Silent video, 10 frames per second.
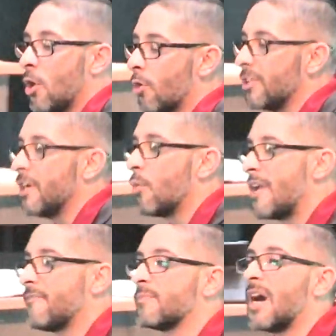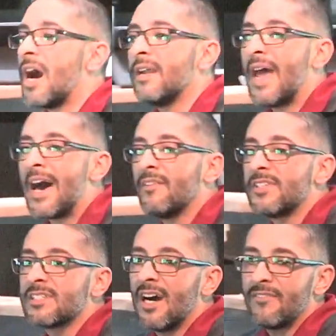totally away from God and out of
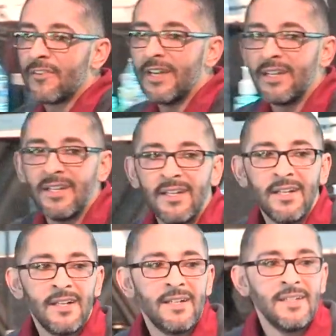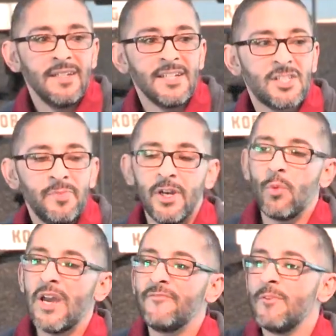his covering is to be
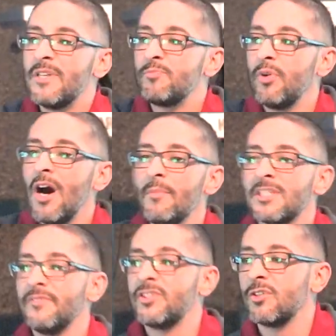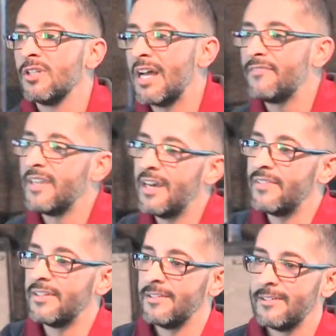away from his promise of eternal life in
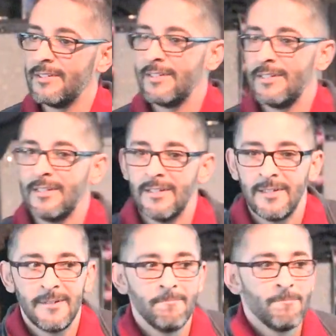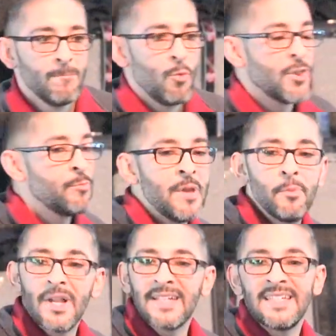heaven. Whether
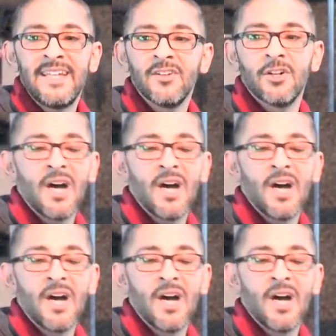people like to hear it or